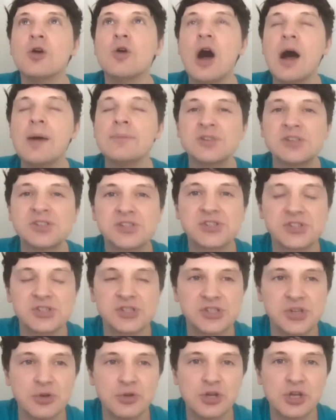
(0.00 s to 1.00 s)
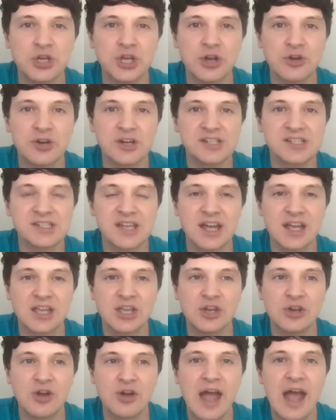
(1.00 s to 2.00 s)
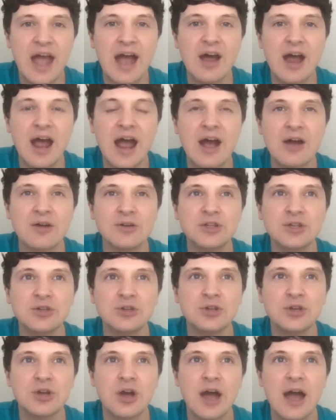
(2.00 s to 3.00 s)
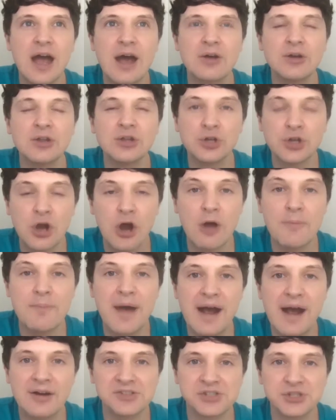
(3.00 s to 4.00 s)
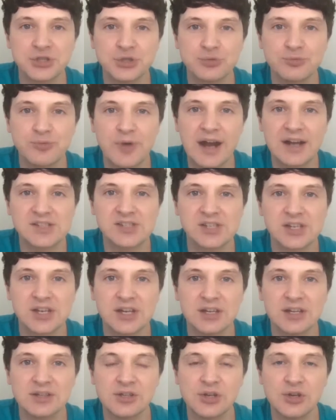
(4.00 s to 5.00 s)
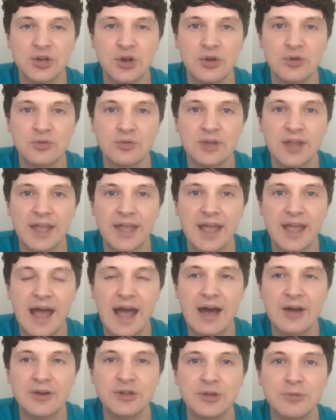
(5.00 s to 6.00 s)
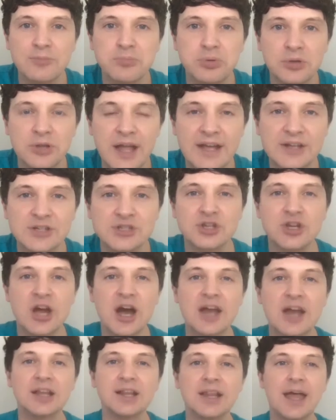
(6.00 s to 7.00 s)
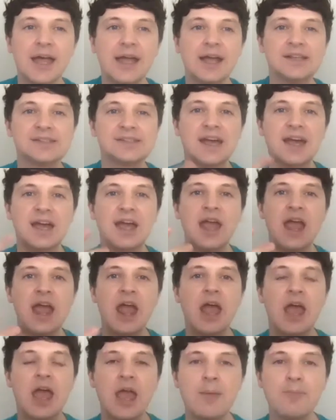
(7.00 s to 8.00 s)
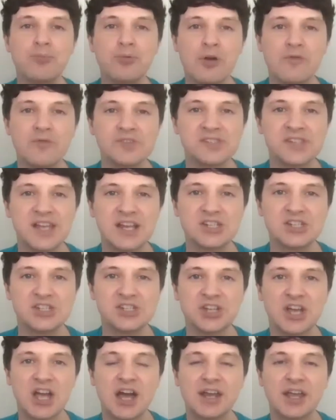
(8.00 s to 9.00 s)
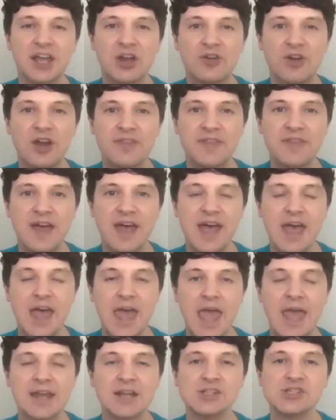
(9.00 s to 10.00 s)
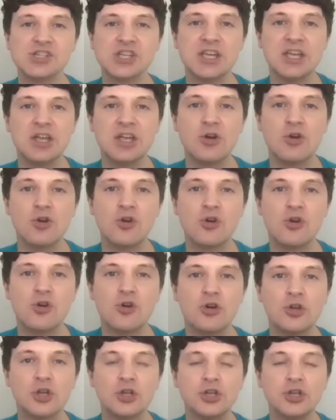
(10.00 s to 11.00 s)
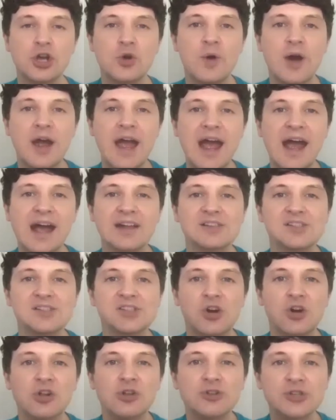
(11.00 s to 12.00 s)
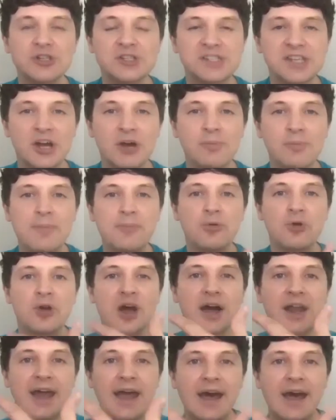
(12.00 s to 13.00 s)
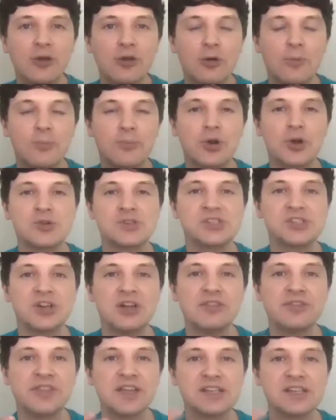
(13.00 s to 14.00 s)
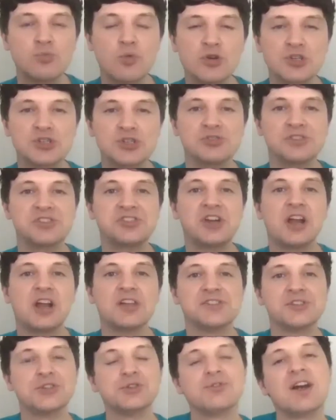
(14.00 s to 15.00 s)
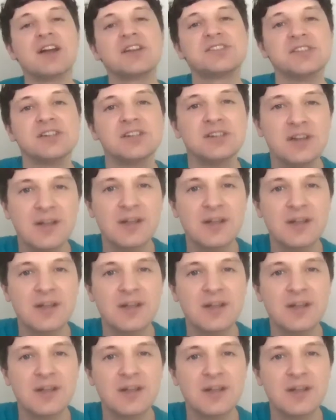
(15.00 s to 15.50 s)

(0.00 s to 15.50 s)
I'm just so curious, like, you know, how, how do you, how do you go about as a director, you know, like, how do you play? Do you kind of like, is there improvisation to kind of create that energy or, are you quite hands-on? Do you tell people kind of how to approach certain things? What's your style as a director?